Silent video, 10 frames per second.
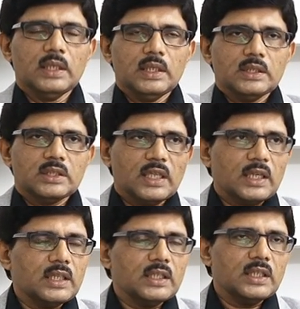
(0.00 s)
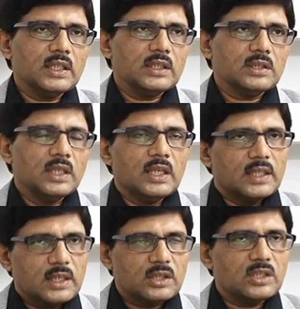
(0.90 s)
Second thing is
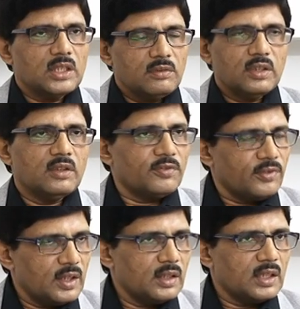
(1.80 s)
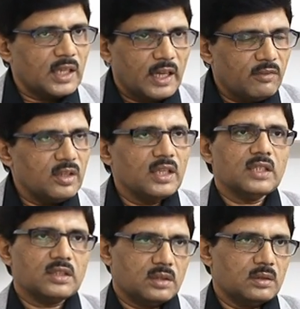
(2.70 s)
that she will feel the
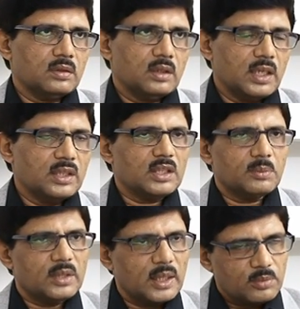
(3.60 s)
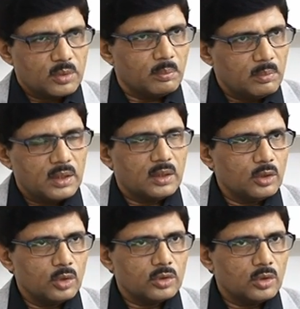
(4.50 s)
heaviness and sometimes
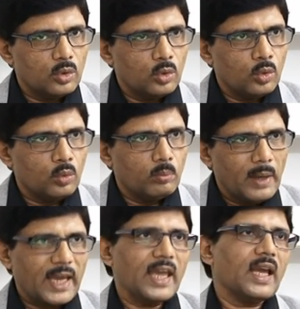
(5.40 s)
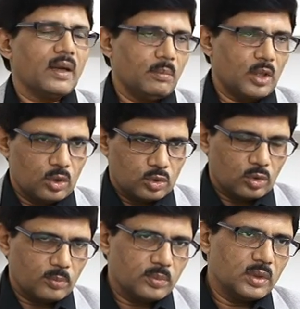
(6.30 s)
low backache because
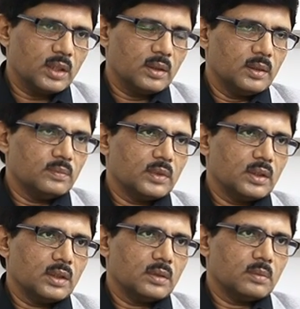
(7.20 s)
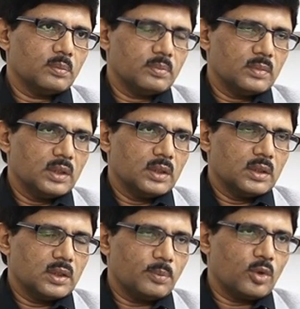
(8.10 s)
of the
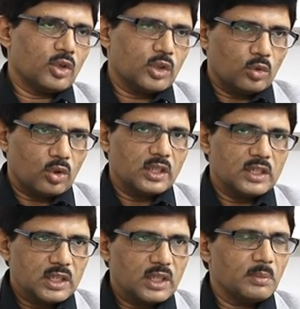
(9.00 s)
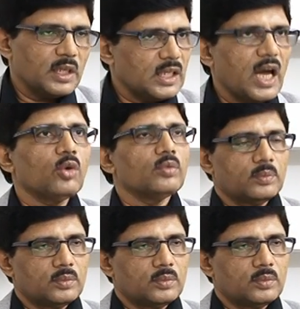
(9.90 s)
reproductive organs coming down.